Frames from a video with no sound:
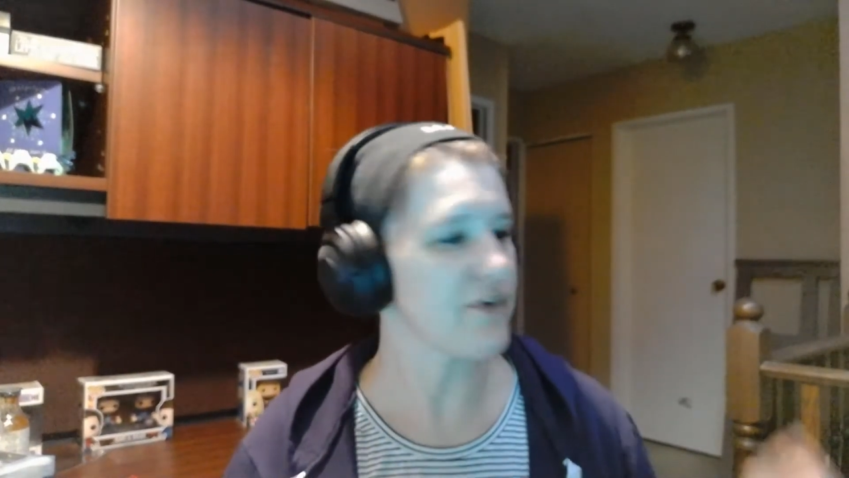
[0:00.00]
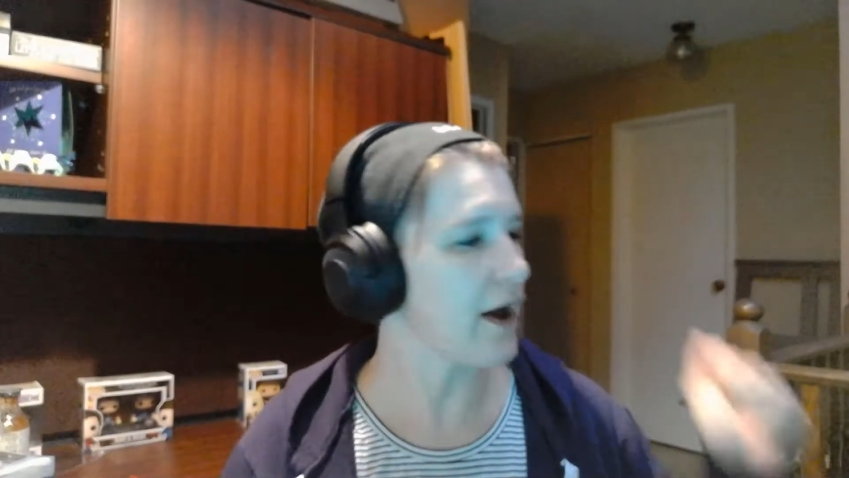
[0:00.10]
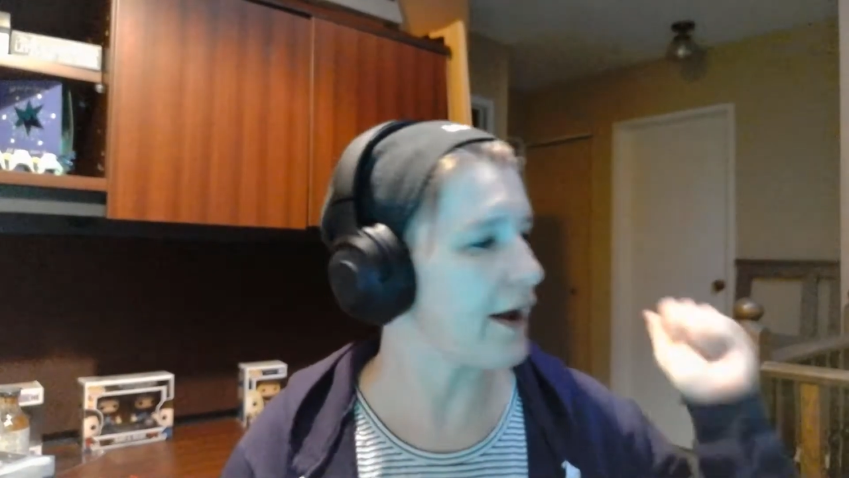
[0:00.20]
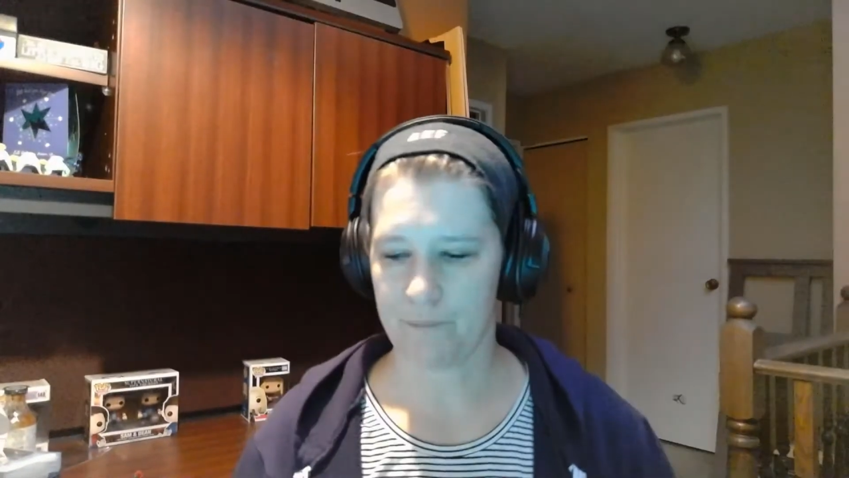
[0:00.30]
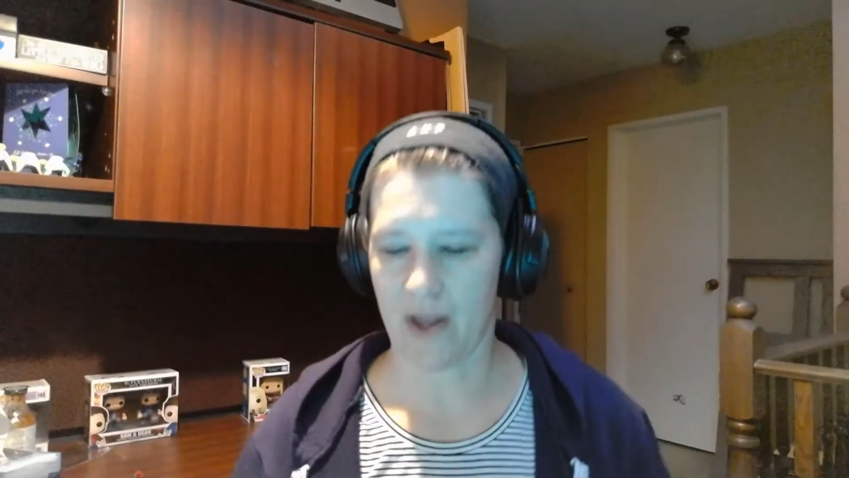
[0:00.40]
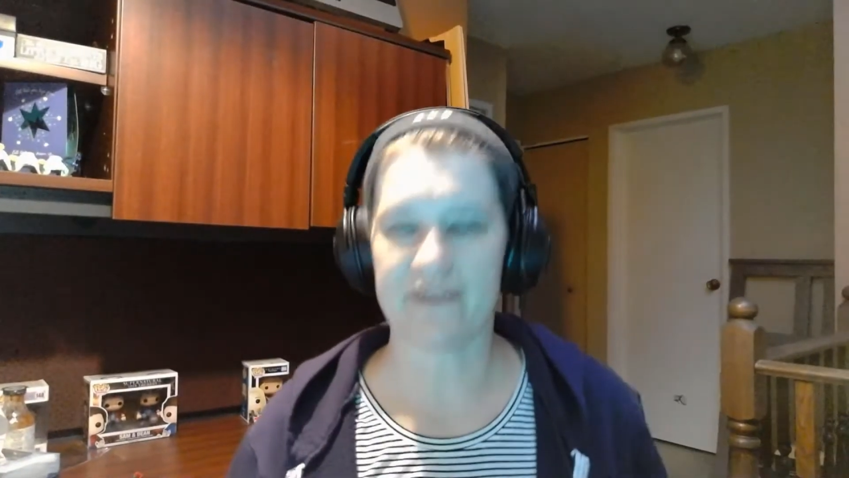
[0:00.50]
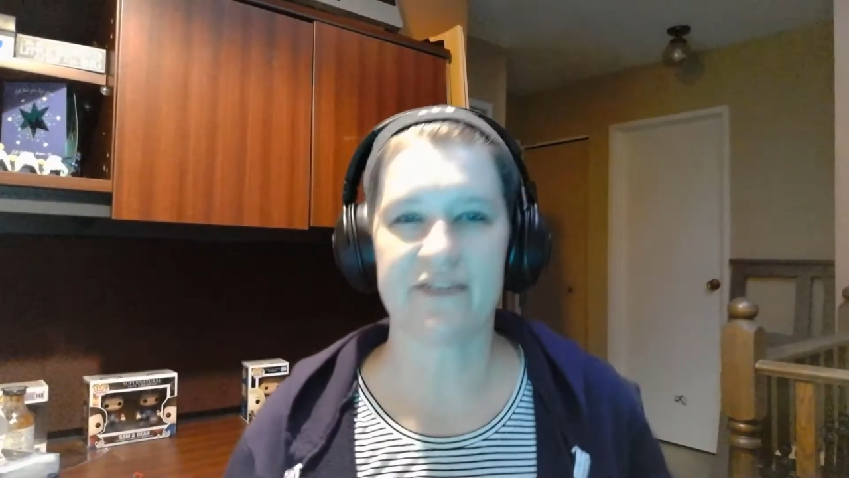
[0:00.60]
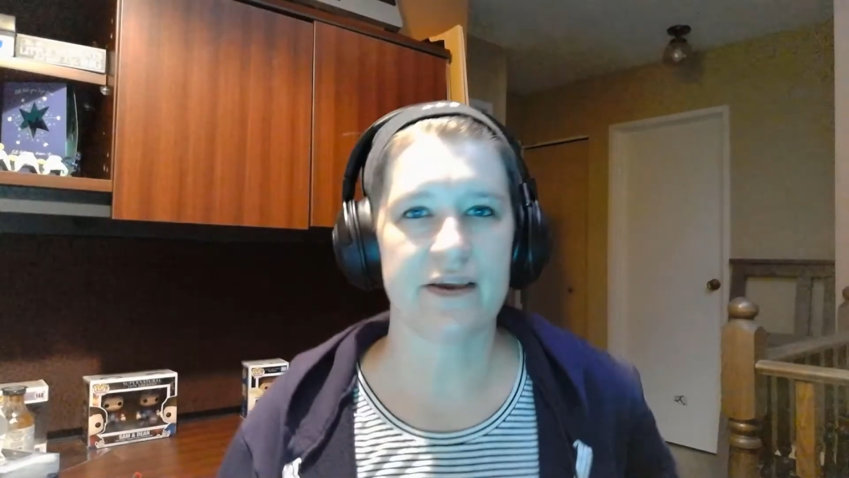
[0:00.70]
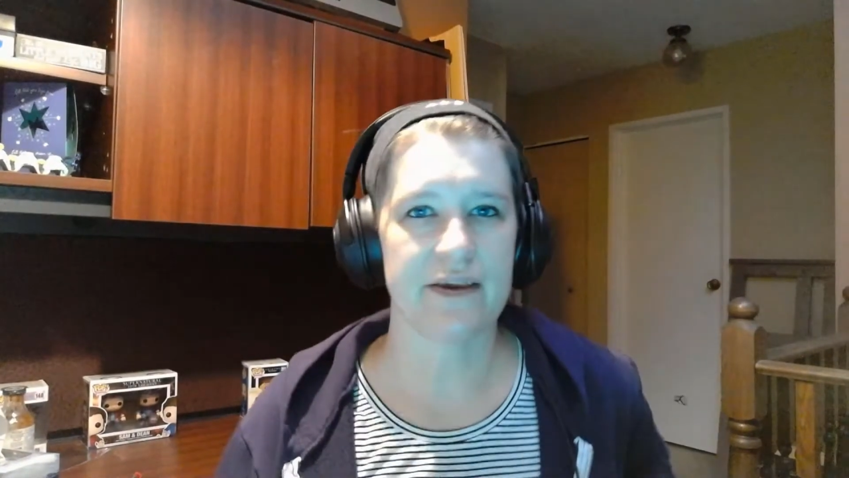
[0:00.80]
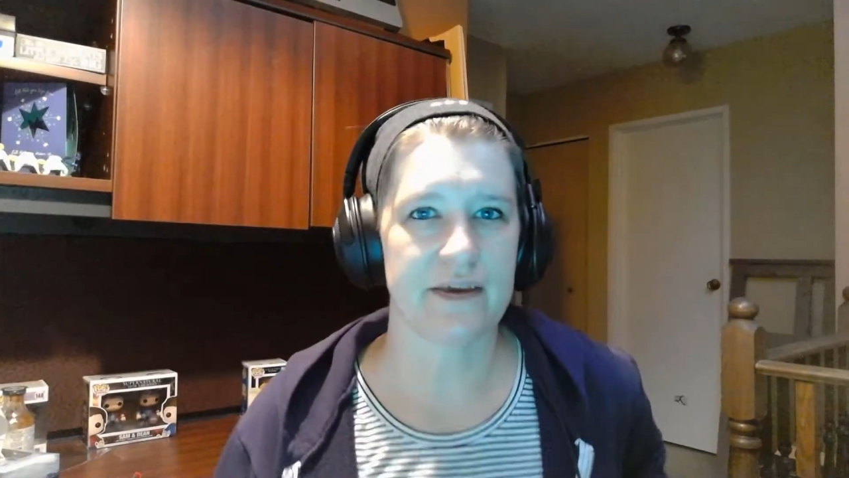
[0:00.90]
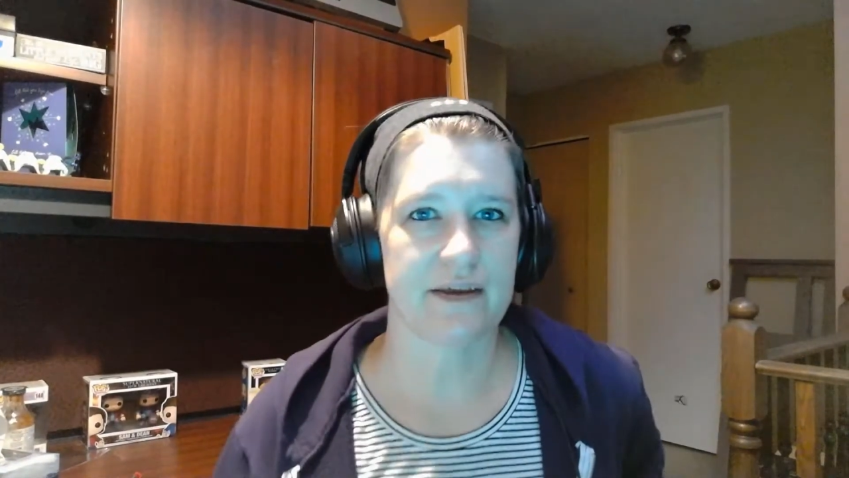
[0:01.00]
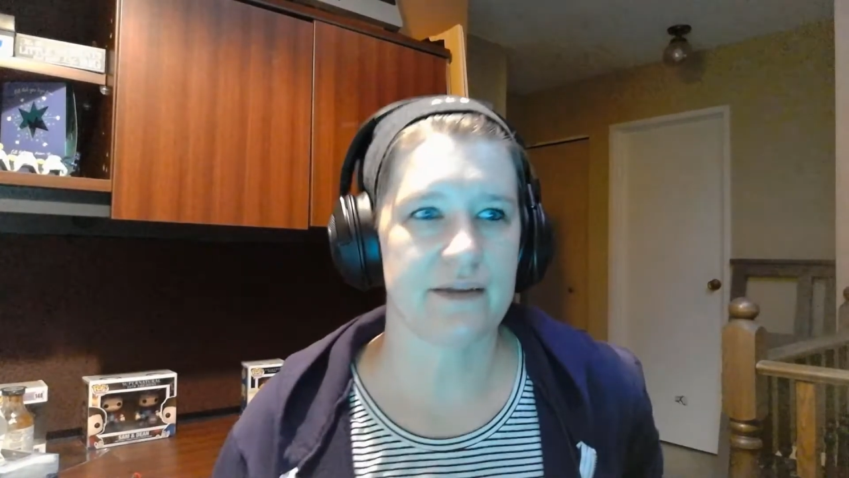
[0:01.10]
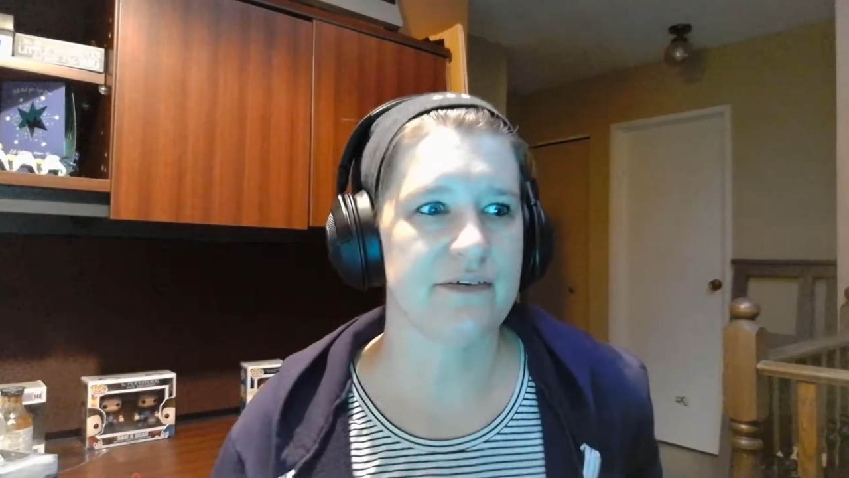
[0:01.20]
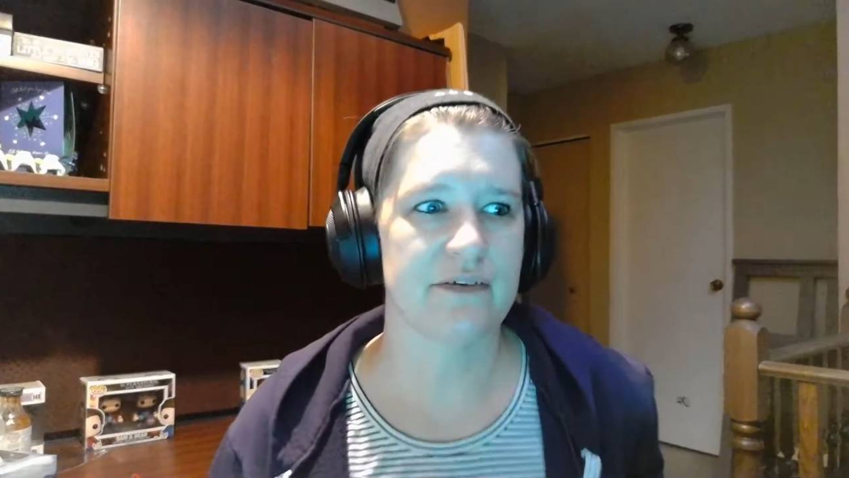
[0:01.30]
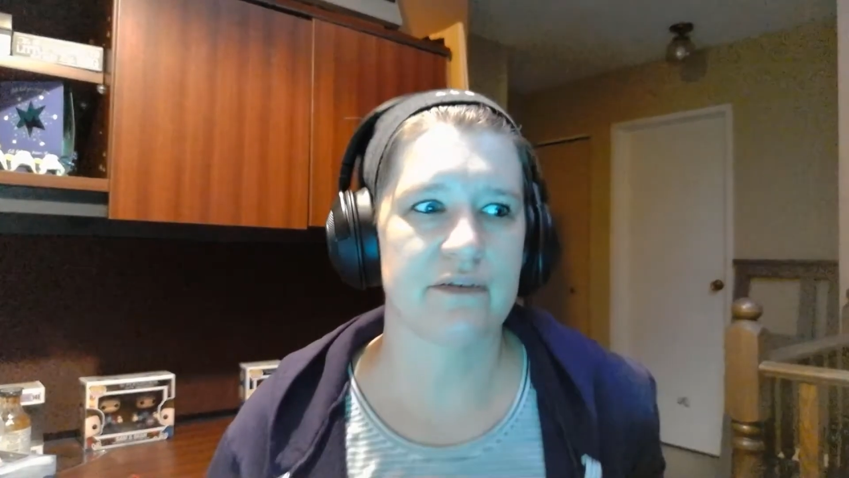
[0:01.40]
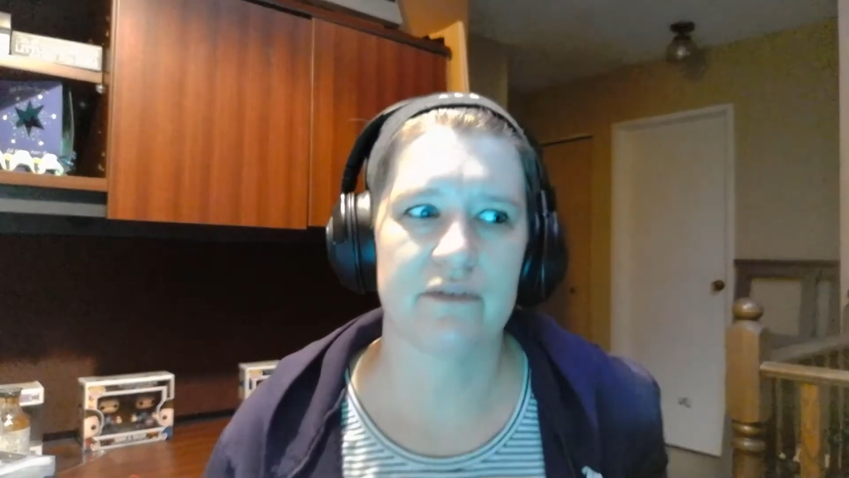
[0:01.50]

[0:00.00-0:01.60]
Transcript: I see kids